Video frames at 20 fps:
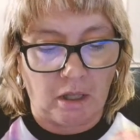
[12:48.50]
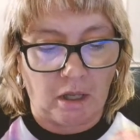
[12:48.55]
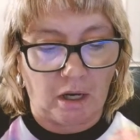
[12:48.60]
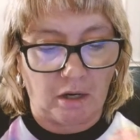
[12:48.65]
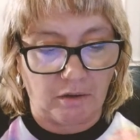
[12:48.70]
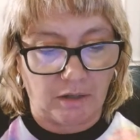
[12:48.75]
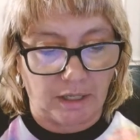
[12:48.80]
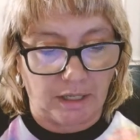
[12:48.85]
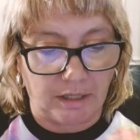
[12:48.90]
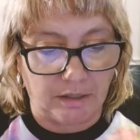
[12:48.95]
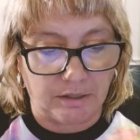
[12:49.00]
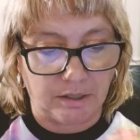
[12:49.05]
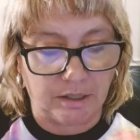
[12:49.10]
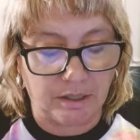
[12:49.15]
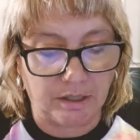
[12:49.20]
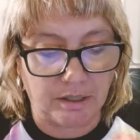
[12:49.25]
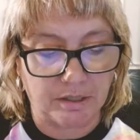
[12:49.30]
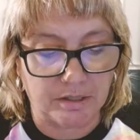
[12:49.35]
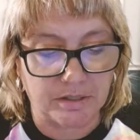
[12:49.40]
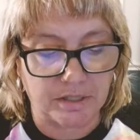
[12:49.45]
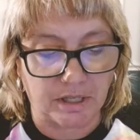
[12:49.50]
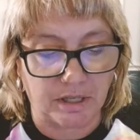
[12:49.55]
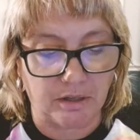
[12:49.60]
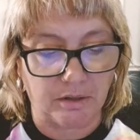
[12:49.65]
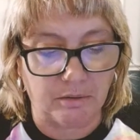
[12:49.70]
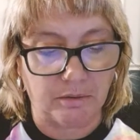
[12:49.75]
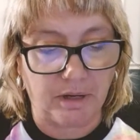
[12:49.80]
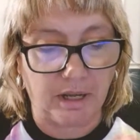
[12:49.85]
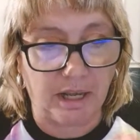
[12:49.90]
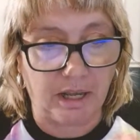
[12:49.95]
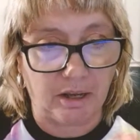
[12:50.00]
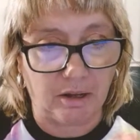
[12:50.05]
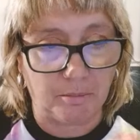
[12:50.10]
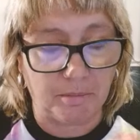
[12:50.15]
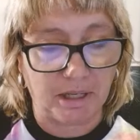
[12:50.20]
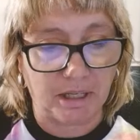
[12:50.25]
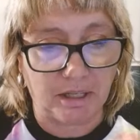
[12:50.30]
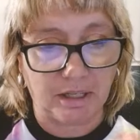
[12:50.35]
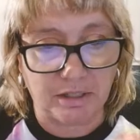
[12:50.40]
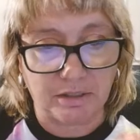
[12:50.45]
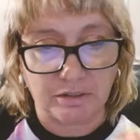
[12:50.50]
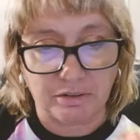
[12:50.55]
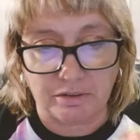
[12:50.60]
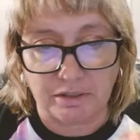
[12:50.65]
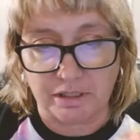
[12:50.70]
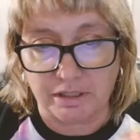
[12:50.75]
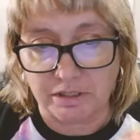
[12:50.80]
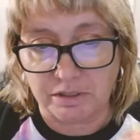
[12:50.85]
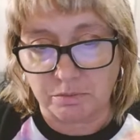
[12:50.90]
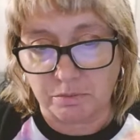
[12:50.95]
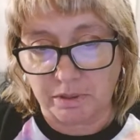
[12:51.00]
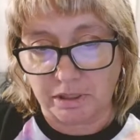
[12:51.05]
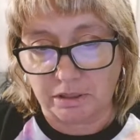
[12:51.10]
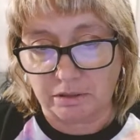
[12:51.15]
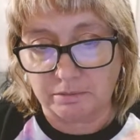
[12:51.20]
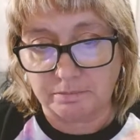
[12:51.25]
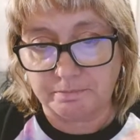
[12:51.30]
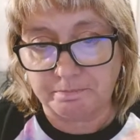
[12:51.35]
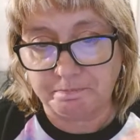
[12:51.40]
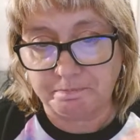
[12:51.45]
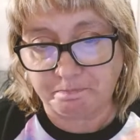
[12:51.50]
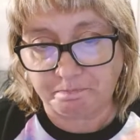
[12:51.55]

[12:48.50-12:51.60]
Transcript: All right. So how am I going to do this? Well,